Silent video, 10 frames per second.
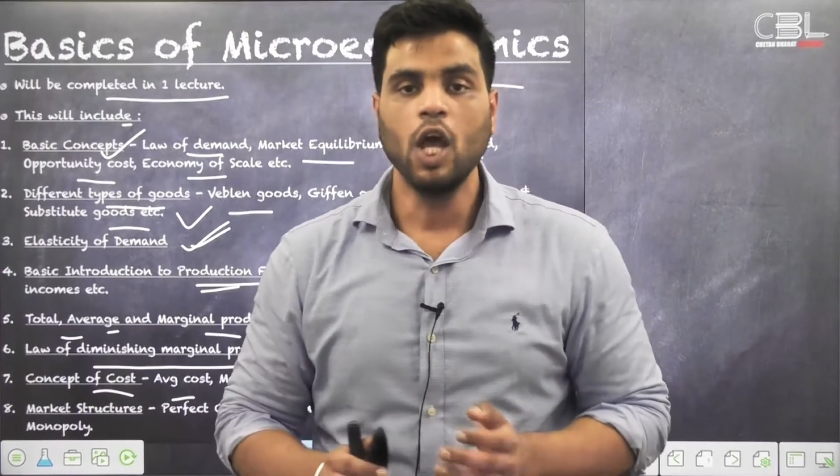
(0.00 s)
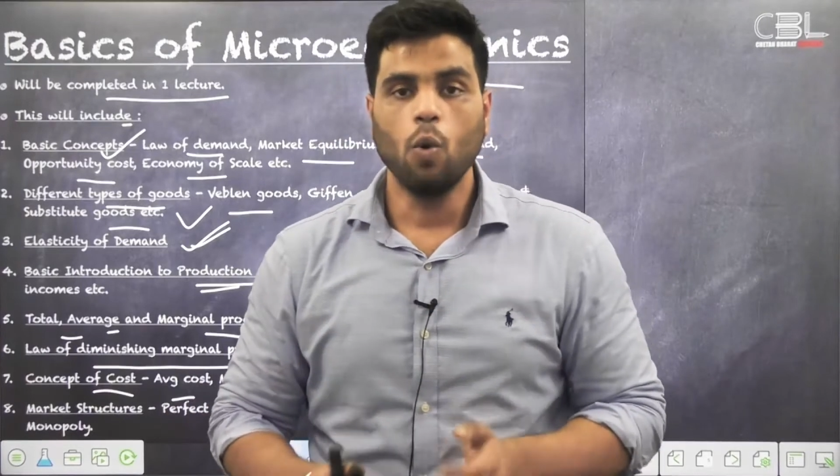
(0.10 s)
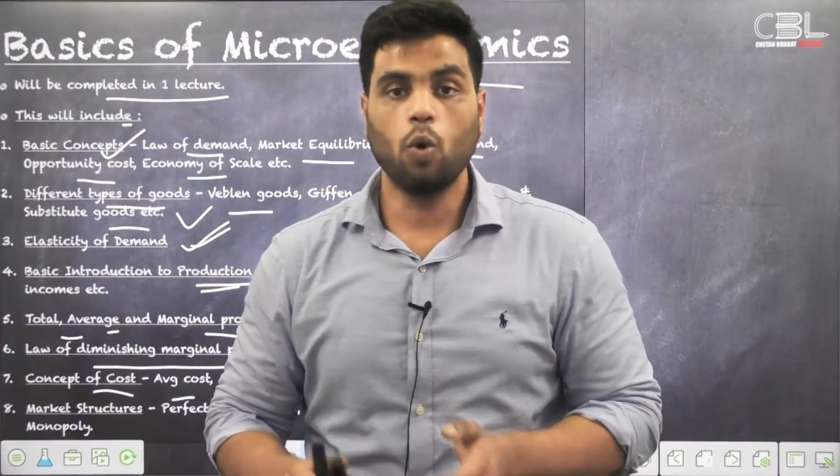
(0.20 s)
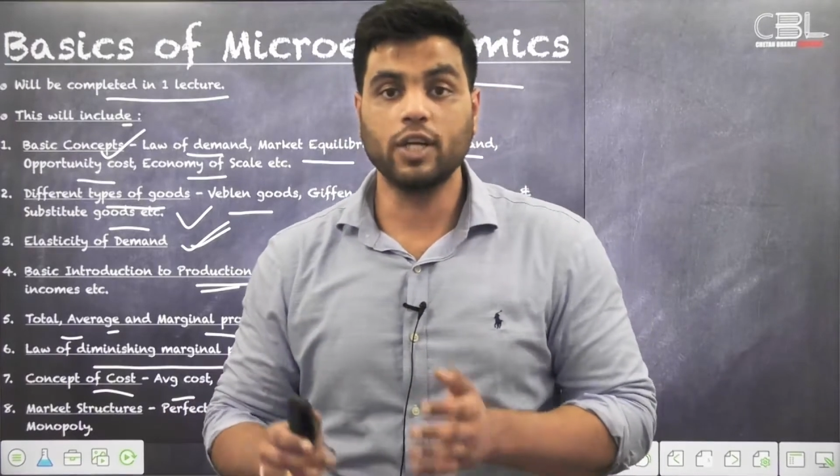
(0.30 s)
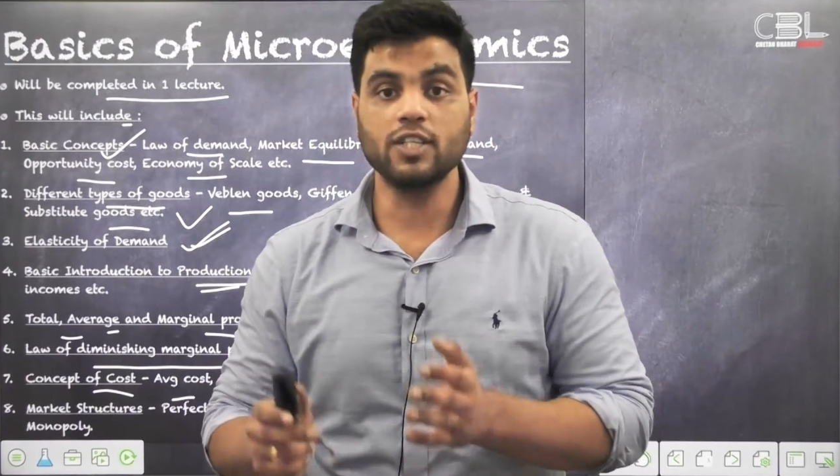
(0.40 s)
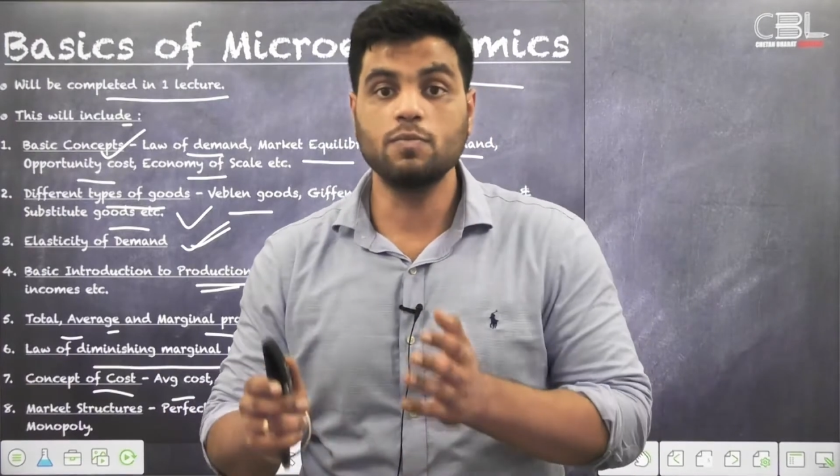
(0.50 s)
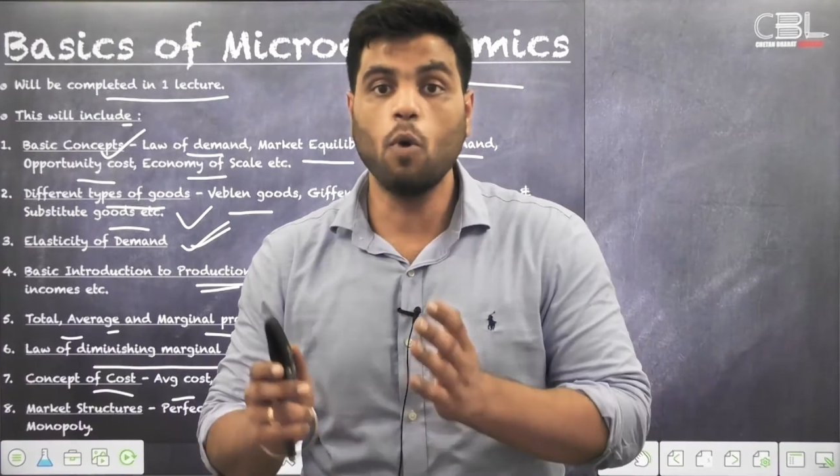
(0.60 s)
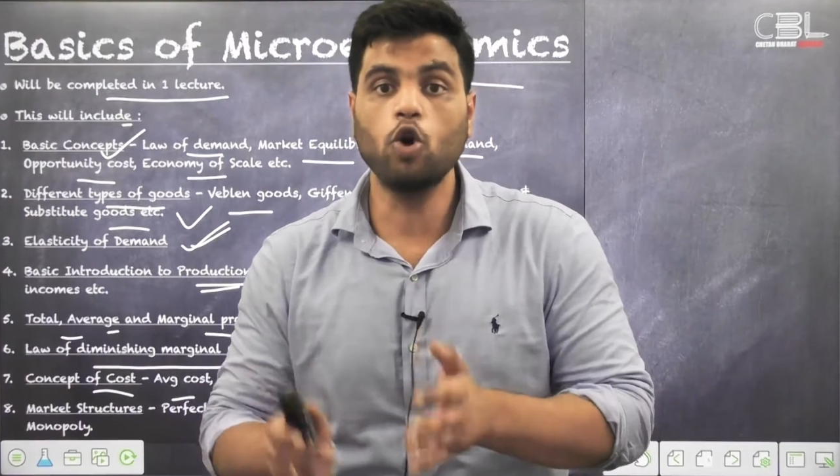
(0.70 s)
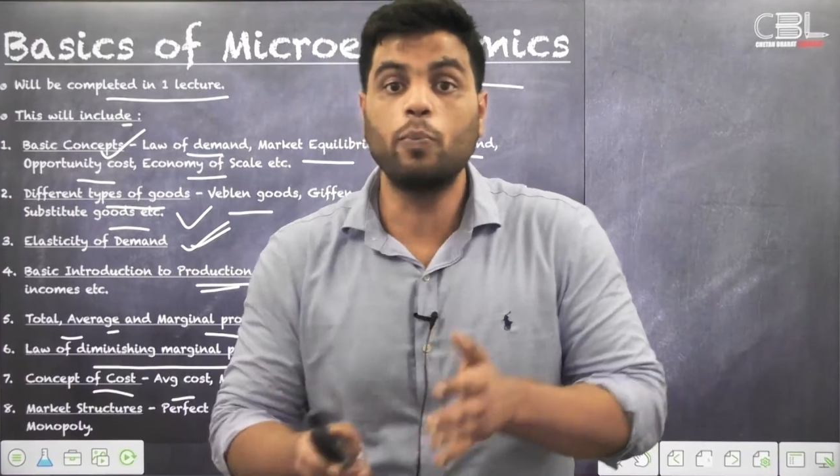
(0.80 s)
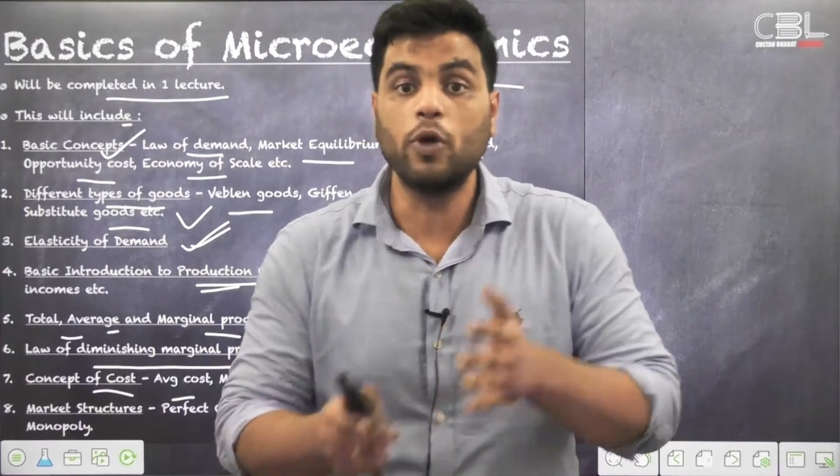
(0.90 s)
What is
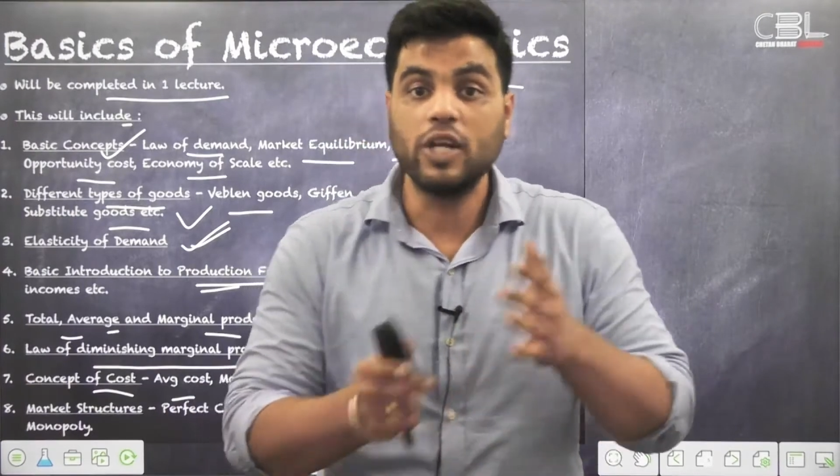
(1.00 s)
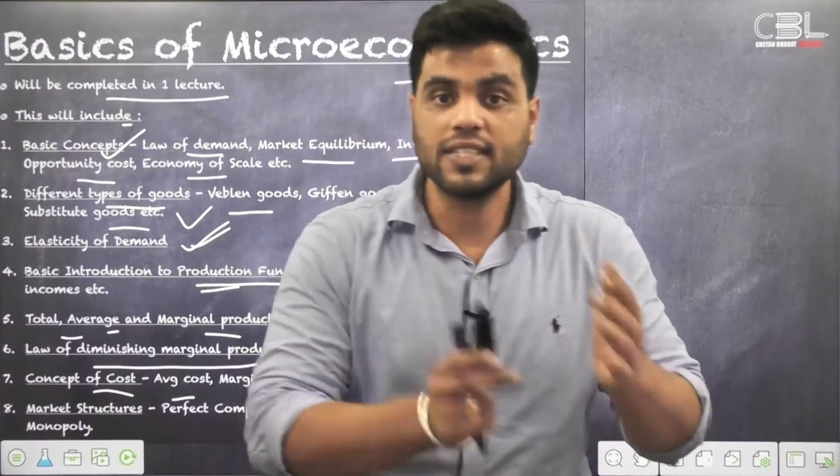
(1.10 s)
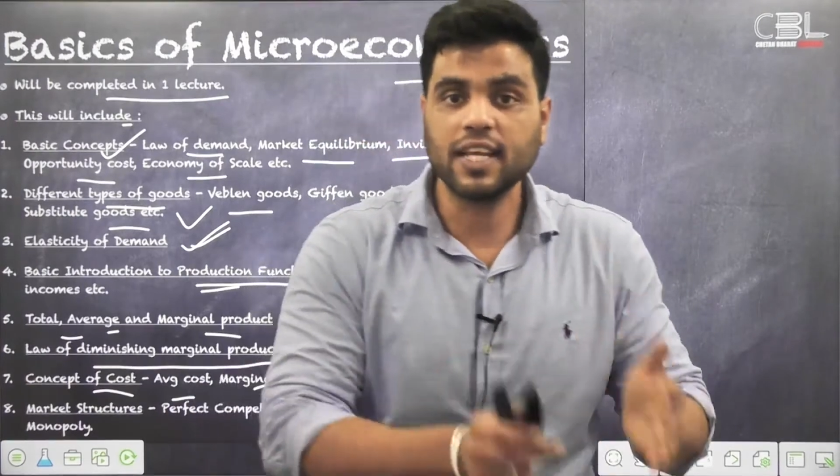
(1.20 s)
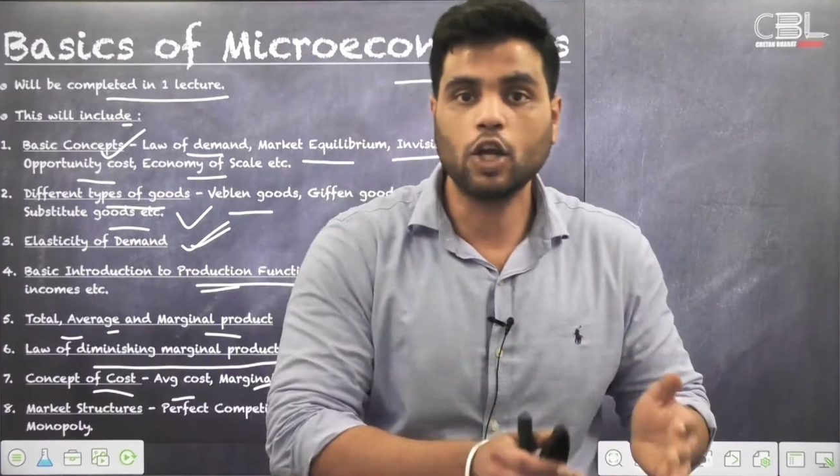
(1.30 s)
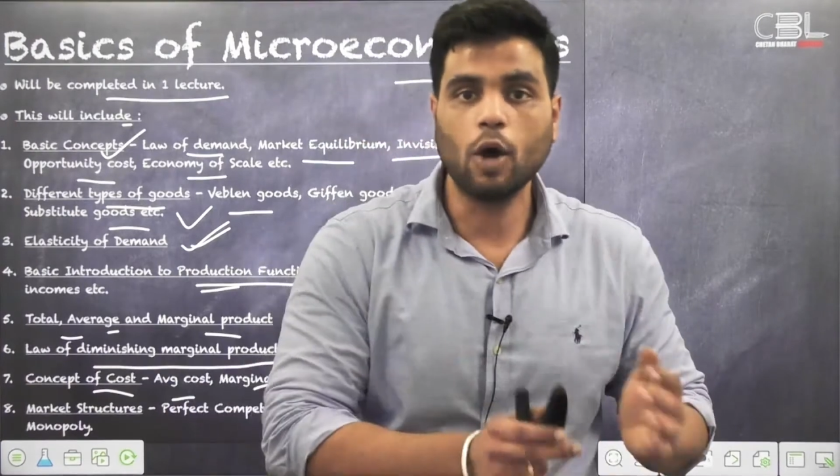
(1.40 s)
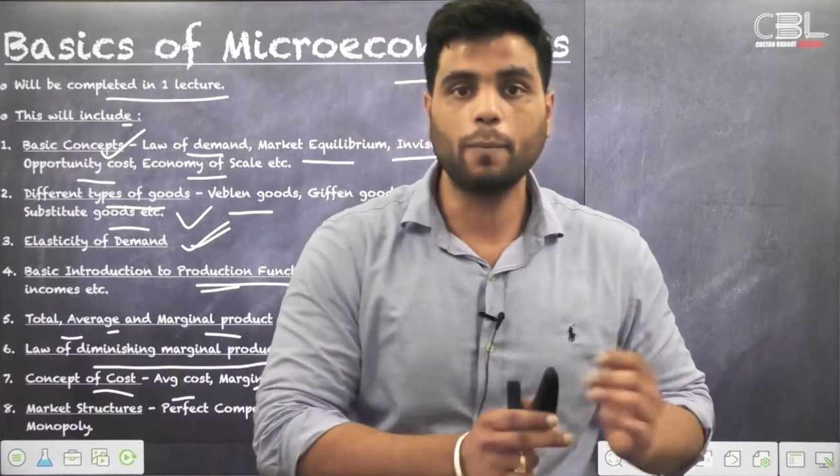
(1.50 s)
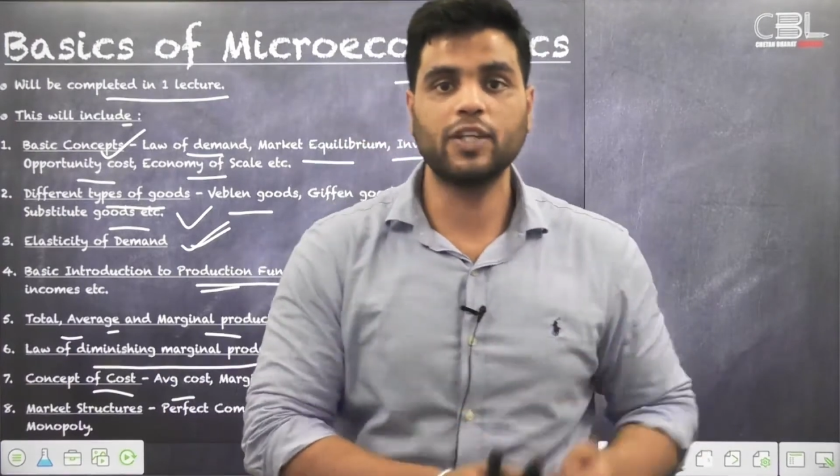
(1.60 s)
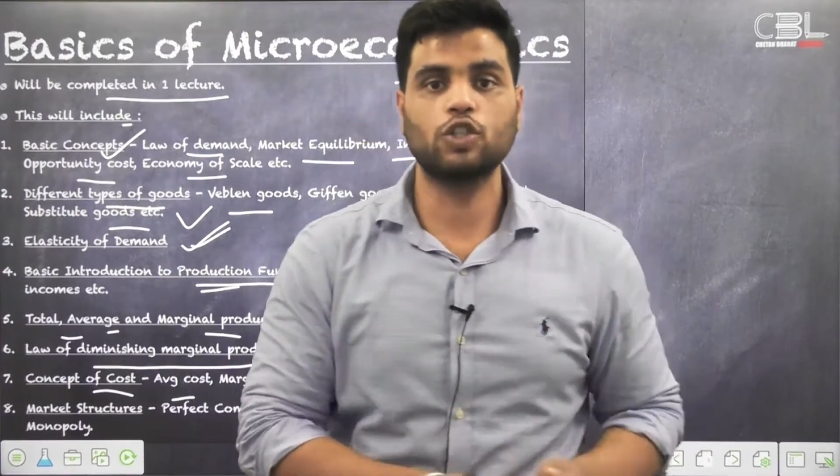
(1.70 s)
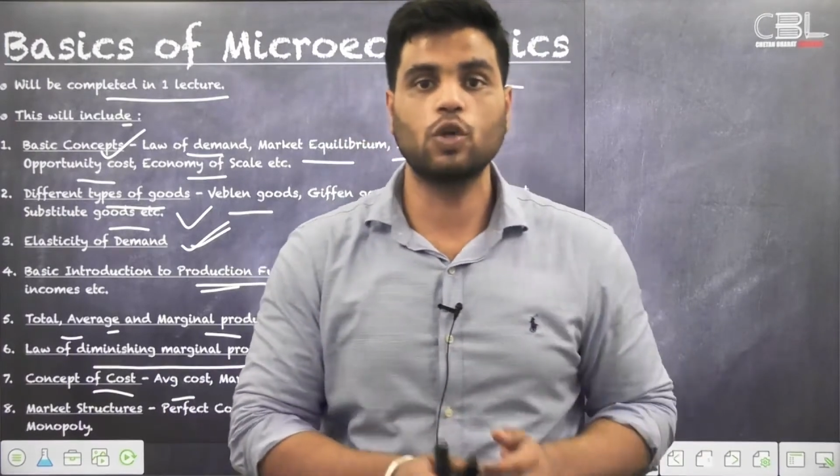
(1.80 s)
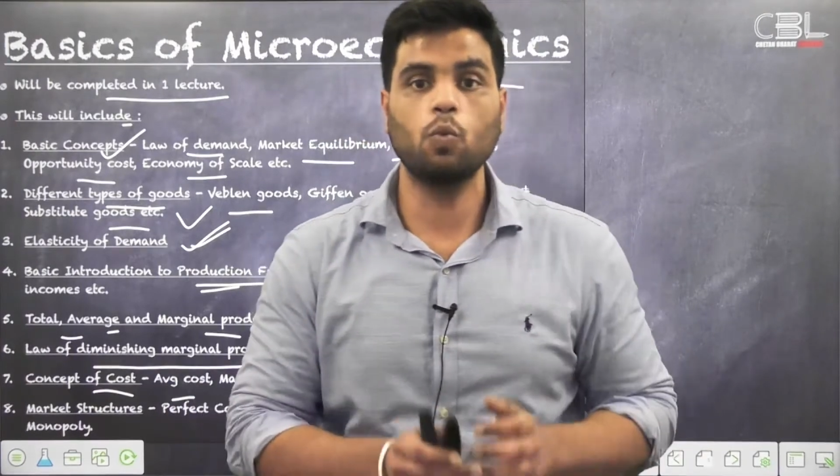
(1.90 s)
monopolistic
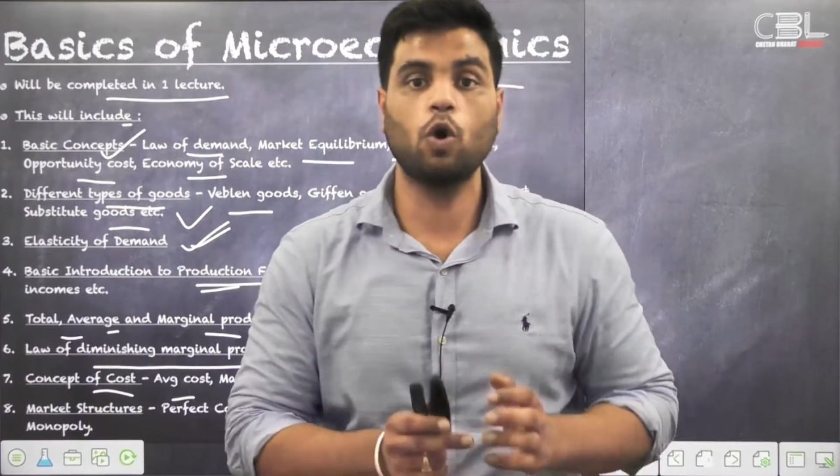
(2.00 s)
competition?